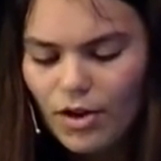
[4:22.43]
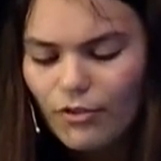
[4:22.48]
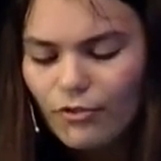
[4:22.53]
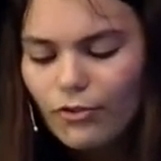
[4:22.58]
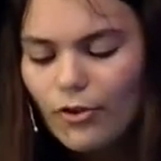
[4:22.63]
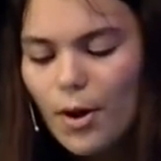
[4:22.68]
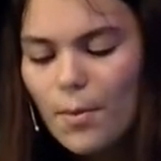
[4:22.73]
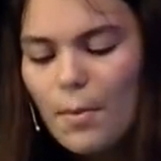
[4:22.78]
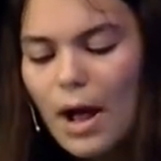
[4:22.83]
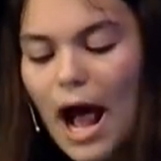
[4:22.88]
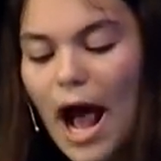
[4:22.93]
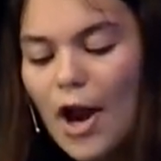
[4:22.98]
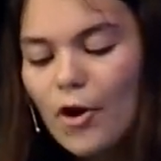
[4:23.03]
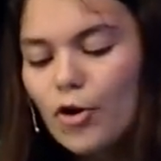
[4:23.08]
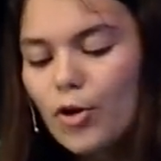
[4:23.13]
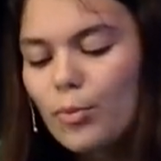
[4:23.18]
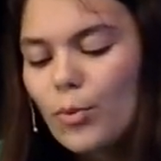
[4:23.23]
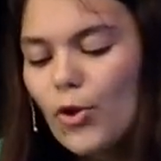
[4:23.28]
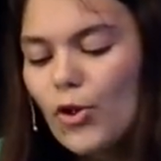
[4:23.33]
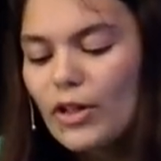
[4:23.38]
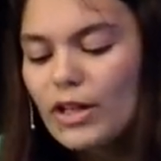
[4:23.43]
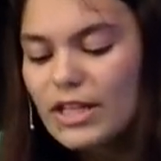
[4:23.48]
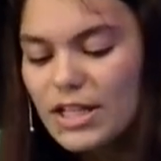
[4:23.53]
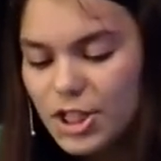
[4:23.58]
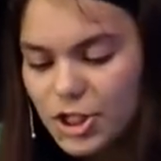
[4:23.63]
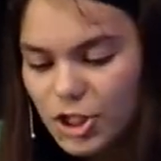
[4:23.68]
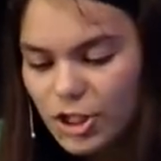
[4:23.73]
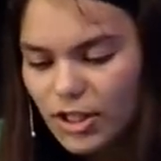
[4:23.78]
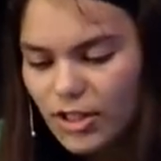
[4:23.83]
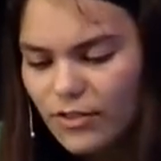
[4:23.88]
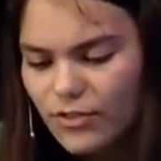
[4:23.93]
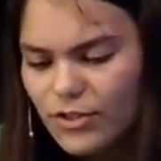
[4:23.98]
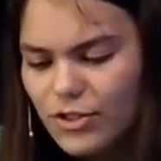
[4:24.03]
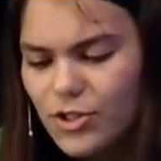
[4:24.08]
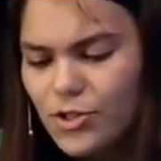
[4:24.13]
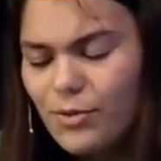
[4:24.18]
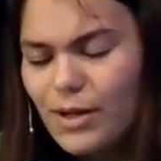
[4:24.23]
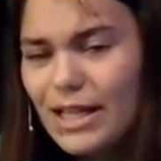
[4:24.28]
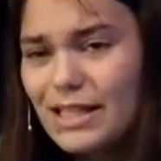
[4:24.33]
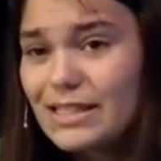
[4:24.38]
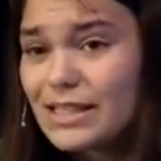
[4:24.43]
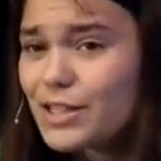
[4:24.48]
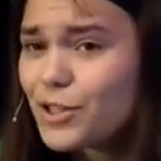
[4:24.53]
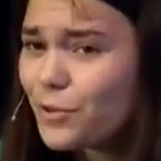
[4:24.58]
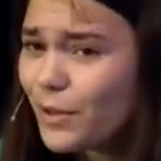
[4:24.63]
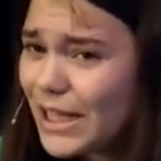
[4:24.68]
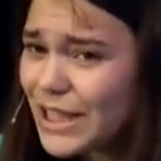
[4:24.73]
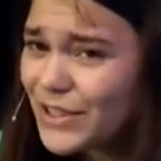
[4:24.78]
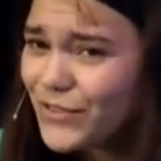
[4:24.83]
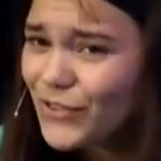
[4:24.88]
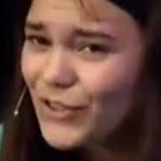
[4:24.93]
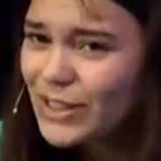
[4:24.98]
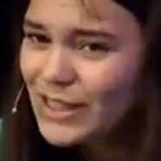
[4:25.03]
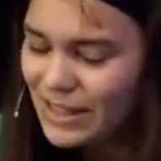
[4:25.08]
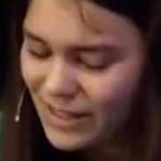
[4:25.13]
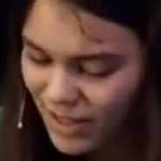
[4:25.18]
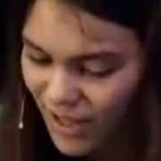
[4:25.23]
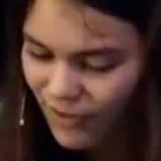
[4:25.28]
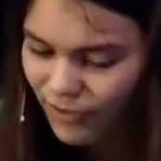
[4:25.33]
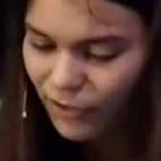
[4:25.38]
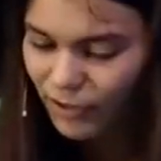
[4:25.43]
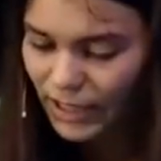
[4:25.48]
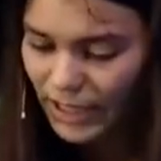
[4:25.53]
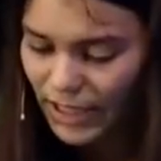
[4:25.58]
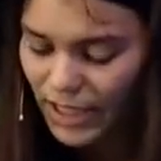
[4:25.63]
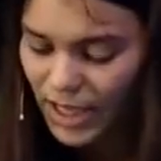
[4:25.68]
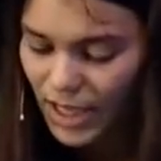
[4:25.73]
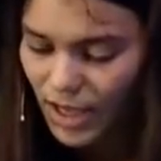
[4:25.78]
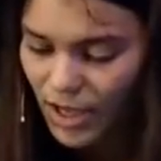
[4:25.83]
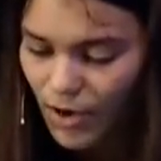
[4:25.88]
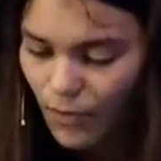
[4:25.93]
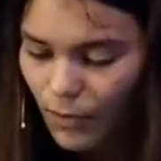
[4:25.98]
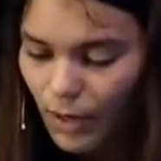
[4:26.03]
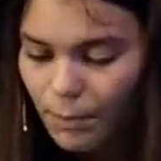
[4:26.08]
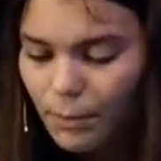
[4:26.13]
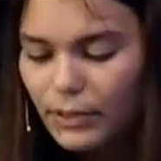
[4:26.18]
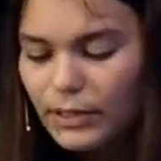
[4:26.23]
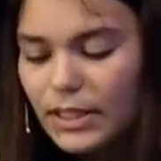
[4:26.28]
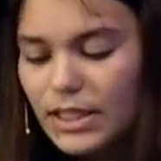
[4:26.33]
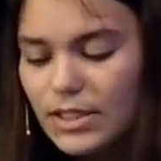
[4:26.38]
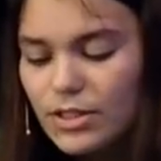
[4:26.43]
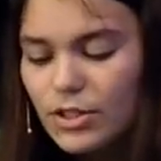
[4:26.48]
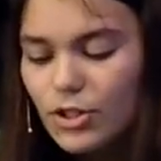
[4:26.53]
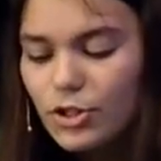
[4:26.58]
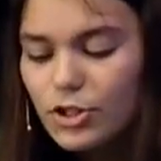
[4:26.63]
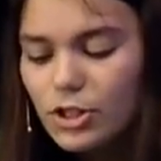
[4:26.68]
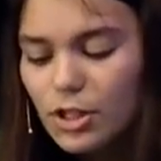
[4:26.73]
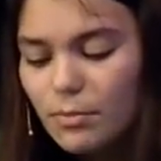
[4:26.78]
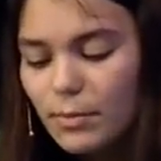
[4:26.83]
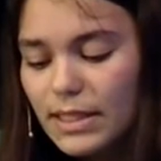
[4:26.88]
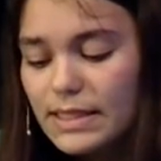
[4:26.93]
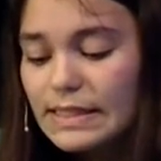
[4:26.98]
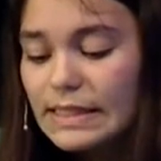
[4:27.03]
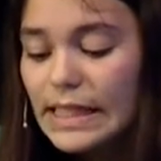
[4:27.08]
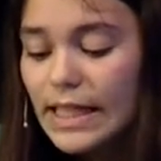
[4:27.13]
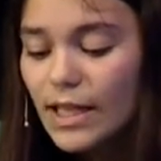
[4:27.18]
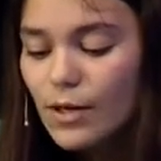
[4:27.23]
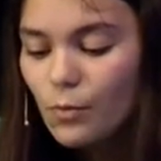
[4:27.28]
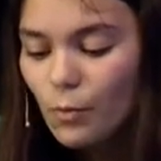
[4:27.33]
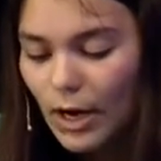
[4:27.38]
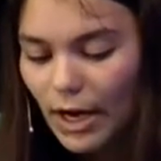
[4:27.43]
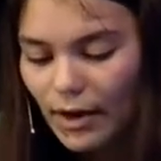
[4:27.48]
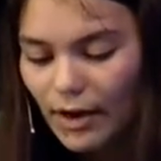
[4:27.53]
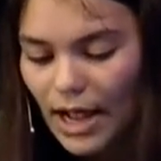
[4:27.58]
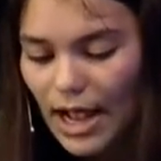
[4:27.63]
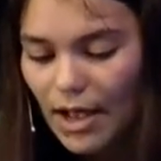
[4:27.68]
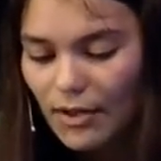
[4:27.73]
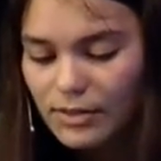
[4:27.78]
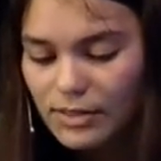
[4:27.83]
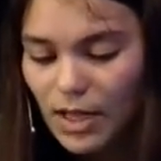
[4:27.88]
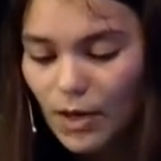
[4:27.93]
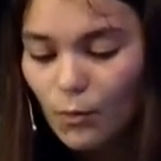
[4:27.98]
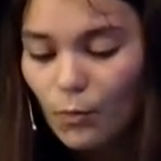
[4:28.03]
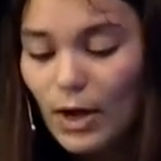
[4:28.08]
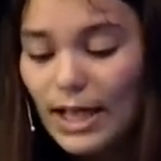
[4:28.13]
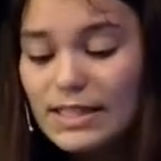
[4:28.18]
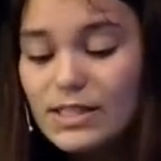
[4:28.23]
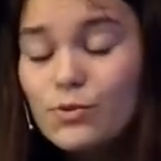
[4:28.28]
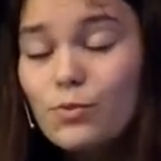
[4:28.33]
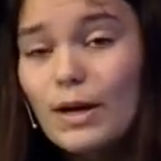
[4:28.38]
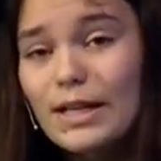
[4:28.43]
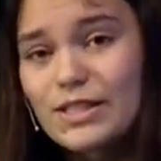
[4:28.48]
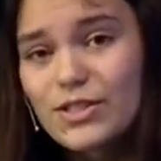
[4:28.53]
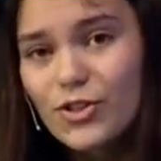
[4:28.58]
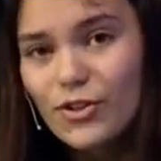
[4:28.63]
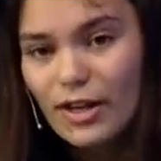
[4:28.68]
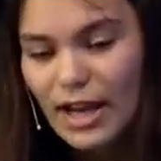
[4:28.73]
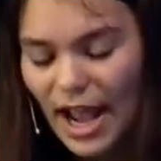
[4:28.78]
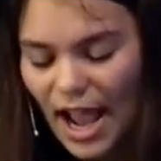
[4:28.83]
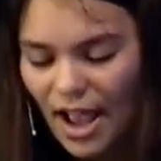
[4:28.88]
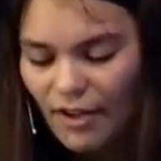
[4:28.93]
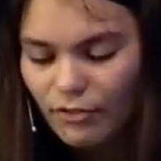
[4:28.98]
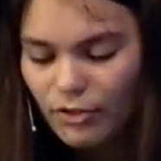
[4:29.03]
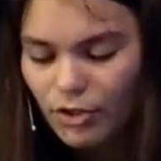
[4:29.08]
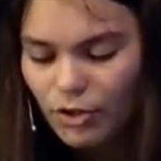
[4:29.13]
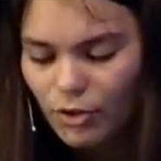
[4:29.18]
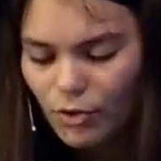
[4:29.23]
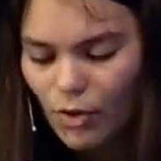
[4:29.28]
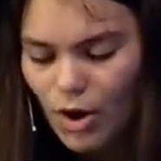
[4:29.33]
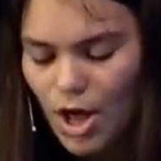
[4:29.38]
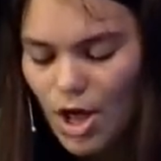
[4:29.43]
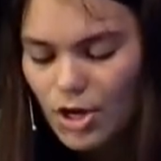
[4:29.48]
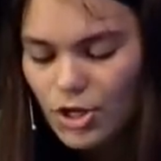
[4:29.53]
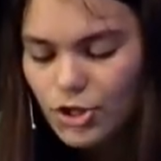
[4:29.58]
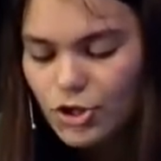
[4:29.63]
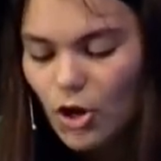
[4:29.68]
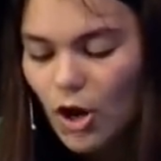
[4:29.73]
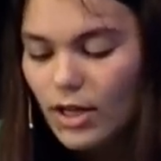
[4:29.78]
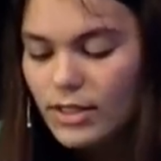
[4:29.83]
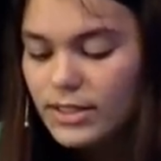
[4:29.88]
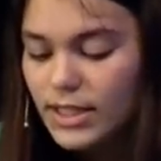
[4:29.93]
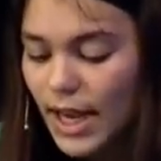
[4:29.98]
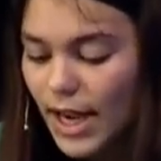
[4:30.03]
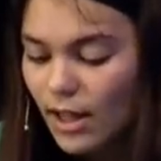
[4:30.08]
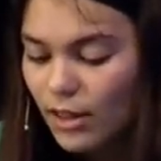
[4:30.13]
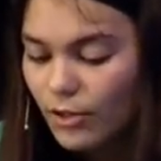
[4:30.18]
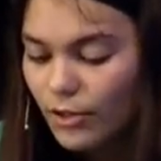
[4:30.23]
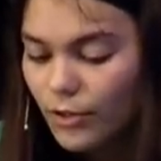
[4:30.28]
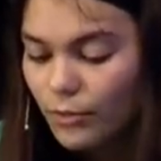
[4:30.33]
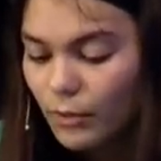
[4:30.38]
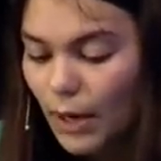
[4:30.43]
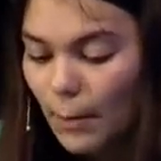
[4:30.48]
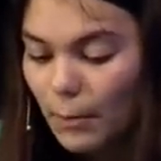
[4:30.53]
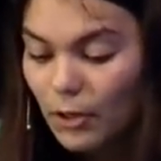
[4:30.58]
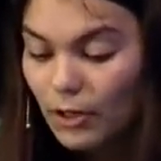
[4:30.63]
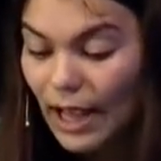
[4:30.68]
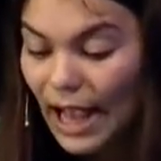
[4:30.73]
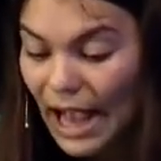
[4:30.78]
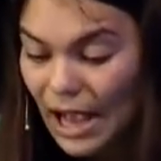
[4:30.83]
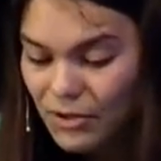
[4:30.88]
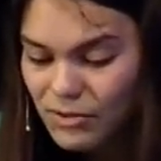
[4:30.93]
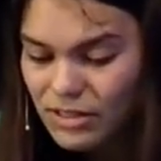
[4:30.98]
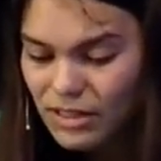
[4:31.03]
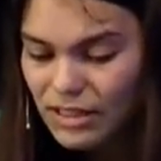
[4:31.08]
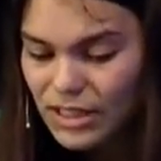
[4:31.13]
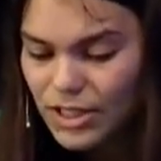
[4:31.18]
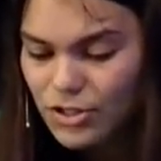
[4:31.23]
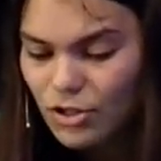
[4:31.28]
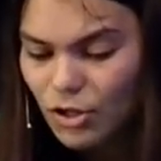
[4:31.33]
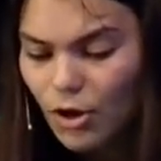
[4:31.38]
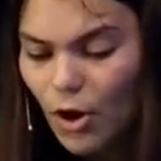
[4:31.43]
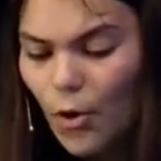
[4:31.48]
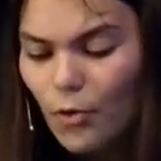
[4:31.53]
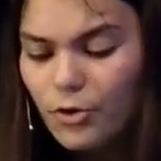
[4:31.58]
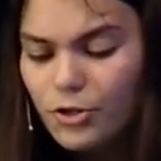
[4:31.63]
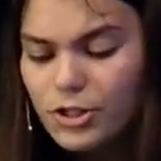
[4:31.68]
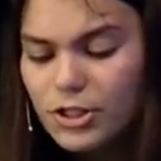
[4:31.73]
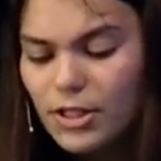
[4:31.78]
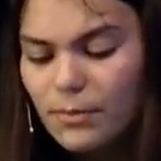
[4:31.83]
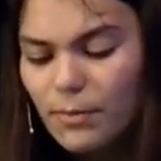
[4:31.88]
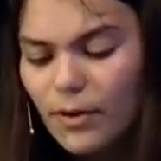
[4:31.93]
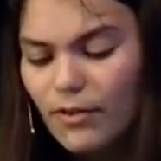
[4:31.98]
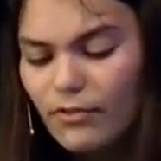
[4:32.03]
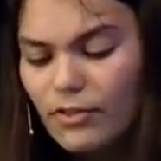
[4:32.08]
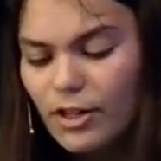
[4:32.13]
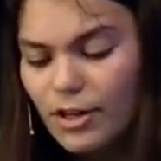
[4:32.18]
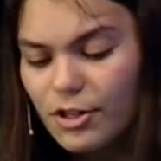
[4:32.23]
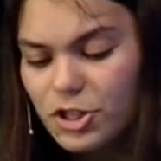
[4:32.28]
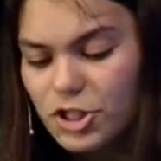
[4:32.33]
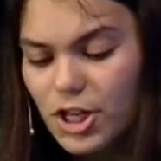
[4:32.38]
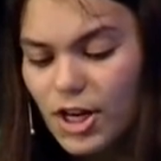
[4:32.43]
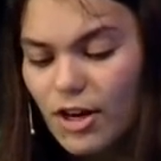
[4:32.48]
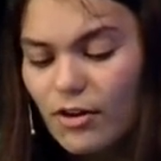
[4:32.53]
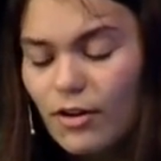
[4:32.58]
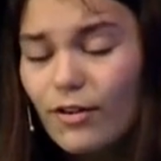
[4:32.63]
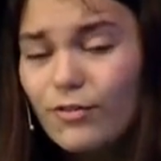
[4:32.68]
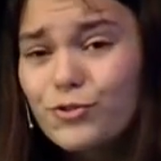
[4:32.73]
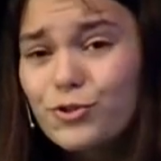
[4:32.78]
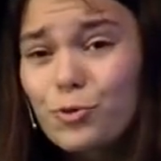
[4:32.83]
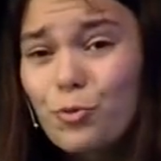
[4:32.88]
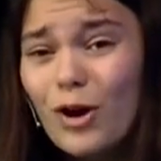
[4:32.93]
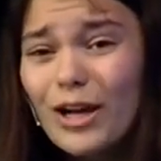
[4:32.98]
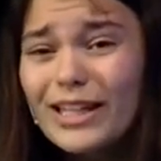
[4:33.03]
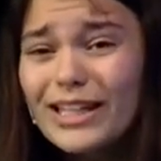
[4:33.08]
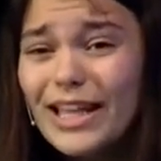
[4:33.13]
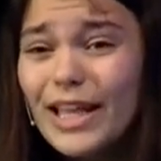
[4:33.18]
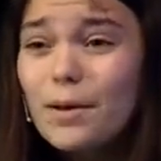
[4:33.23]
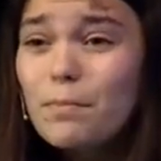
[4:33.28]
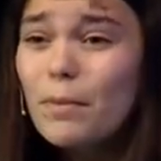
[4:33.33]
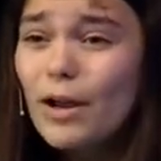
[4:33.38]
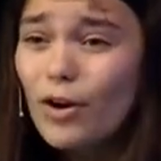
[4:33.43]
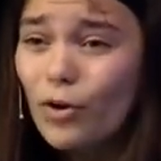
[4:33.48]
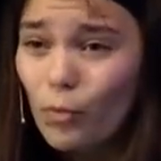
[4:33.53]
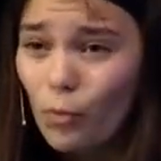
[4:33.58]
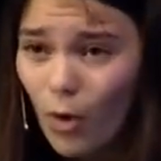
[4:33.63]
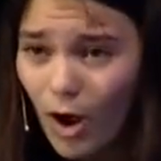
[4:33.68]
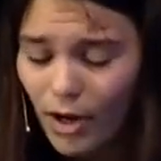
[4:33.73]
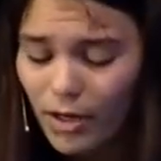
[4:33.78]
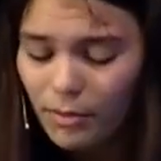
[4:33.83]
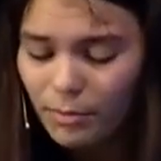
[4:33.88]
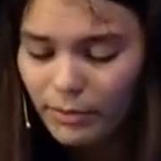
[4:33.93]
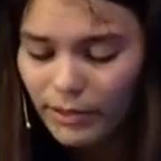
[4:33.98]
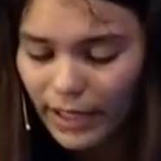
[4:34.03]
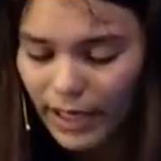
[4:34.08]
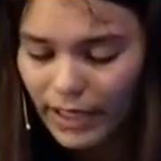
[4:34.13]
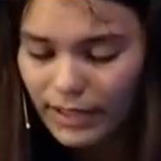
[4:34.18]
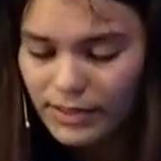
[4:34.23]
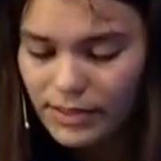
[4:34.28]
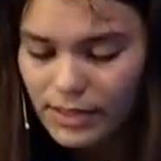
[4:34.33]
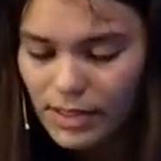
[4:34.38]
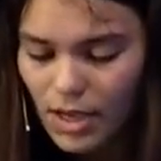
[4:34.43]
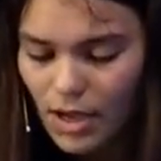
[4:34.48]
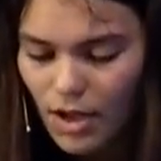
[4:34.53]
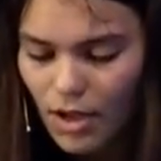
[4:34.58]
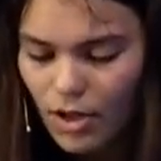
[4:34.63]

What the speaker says: From honorable initiatives to a disgraceful discovery, when police searched a Muskegon warehouse on Western Avenue, Sean Taylor and Robert Housley took ownership of their share of 28 marijuana plants.